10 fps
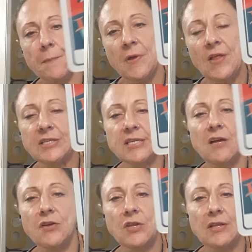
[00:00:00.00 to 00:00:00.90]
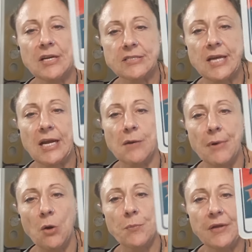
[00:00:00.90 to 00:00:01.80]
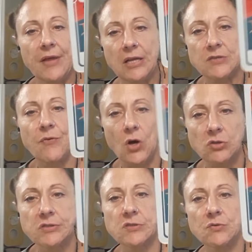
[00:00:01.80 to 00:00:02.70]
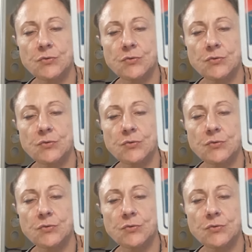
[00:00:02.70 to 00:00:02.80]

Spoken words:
And that's the other thing they're saying about me that's false.